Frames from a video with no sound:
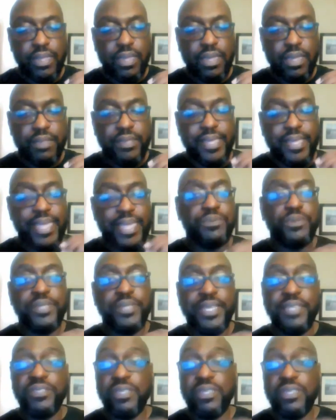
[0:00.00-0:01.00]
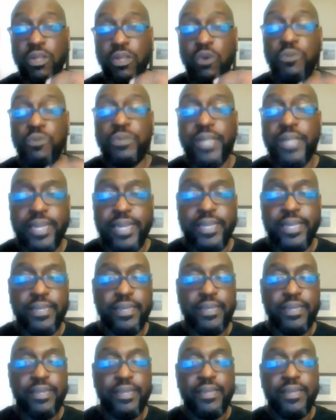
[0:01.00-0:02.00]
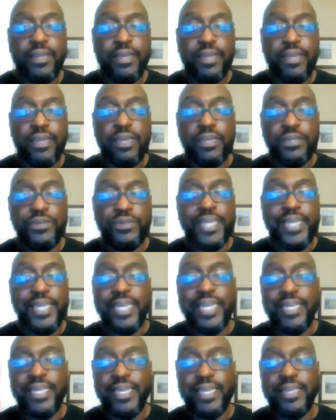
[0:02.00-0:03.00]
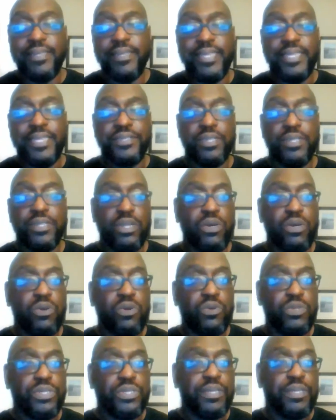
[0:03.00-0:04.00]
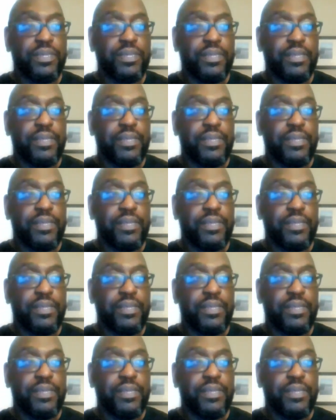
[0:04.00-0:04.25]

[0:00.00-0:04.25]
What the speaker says: the expertise in load planning, you can get decent loads